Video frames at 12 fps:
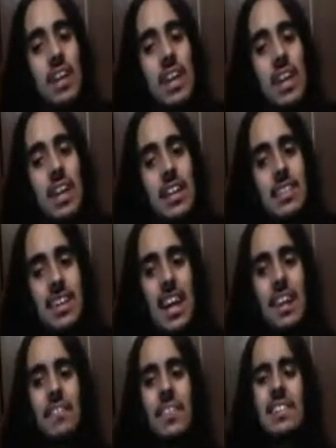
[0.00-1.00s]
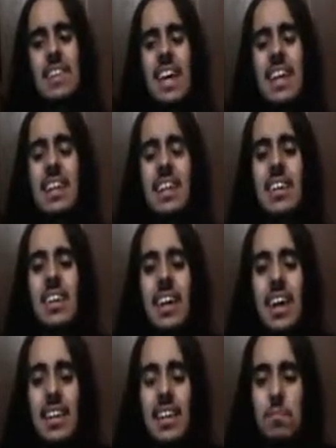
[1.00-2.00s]
And it's kind of, this ending,
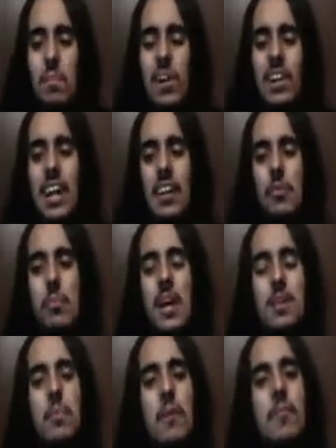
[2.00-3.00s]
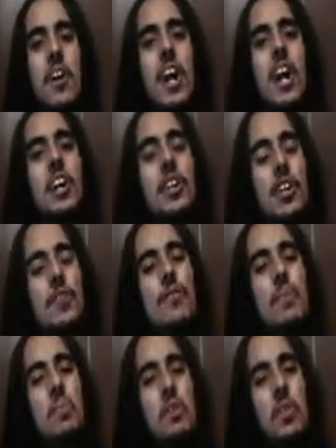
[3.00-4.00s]
and this part kind of reminds me of a
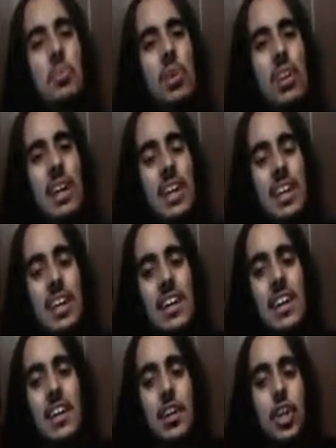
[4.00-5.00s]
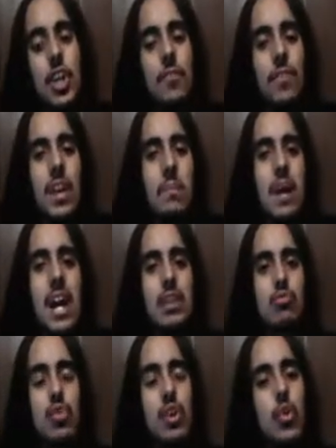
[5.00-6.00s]
Goofy movie, where like, Goofy and
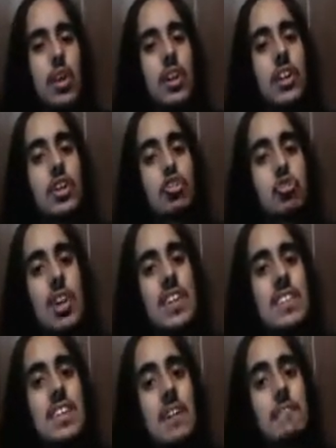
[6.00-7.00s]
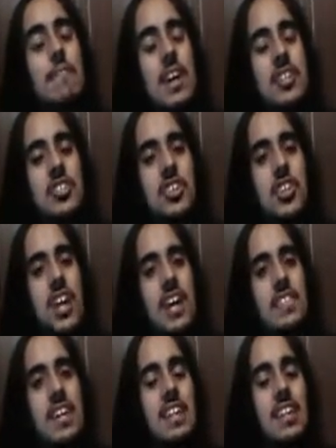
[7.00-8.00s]
Max were going on a crazy adventure,
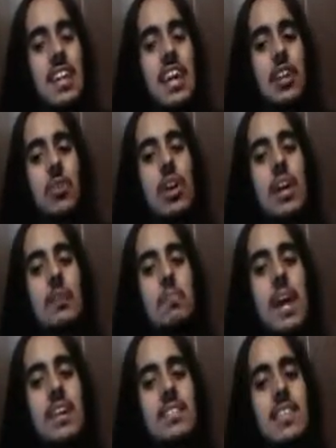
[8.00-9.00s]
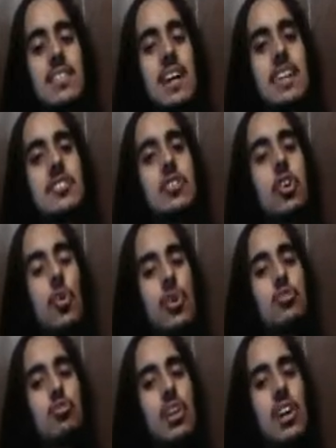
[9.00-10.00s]
and then later on, Max decides to go
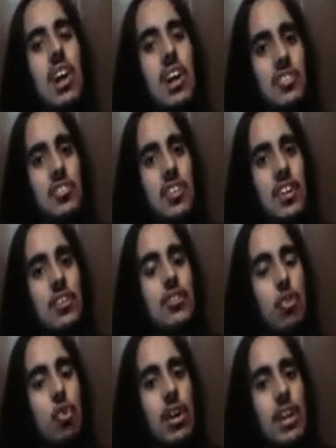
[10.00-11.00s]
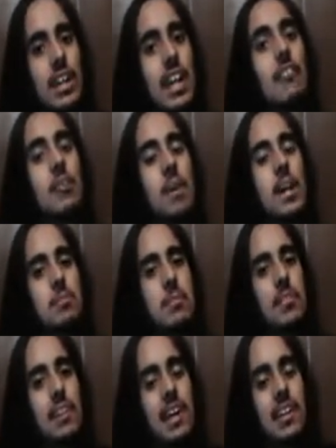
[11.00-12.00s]
into a concert and a tour. It kind of reminds me
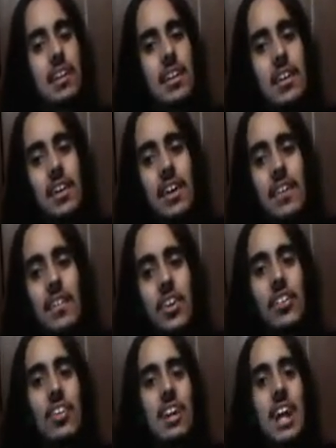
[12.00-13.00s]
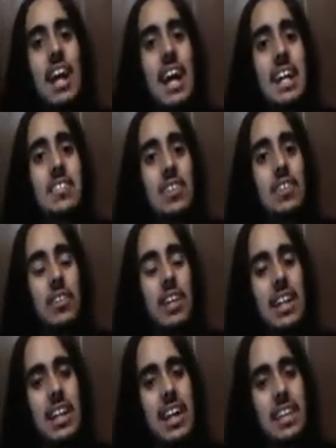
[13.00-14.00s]
of that. Don't get me wrong, I actually
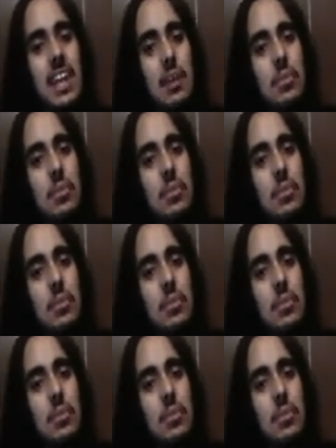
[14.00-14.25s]
really like that